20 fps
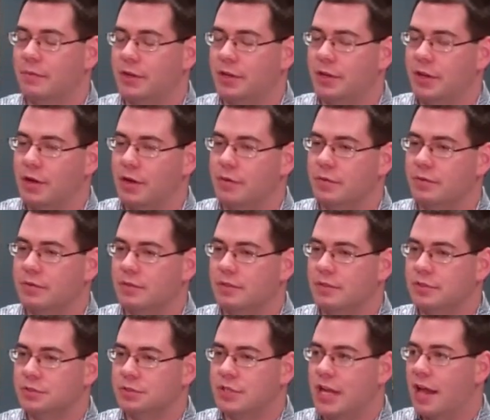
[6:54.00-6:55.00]
you know,
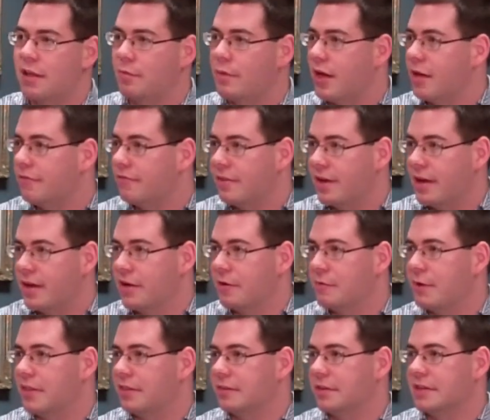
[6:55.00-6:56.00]
child welfare,
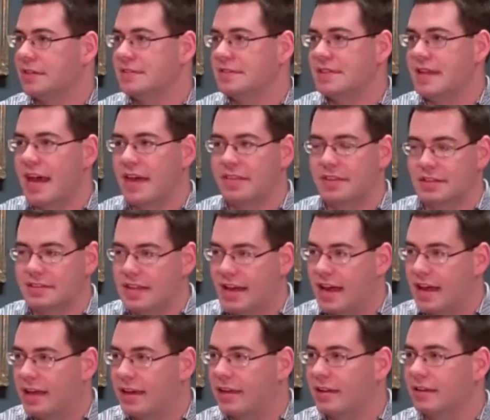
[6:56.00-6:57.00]
whether it's death and
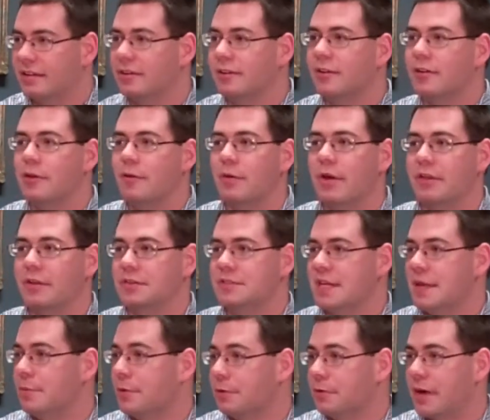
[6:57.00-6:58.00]
dying, whether it's
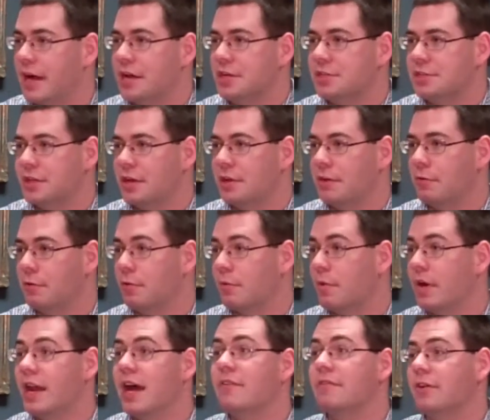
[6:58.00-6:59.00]
immigration, or
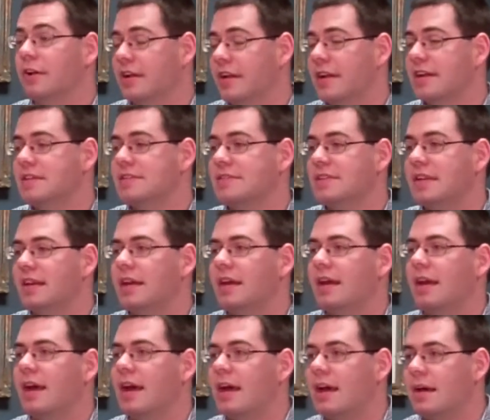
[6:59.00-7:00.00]
whatever it is,
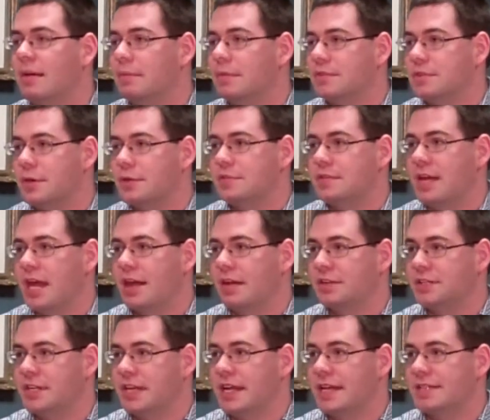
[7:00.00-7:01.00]

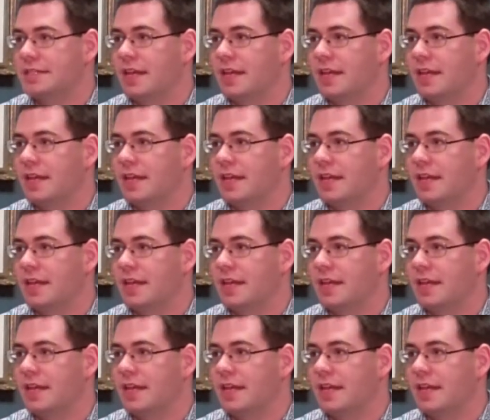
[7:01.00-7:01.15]
sociology has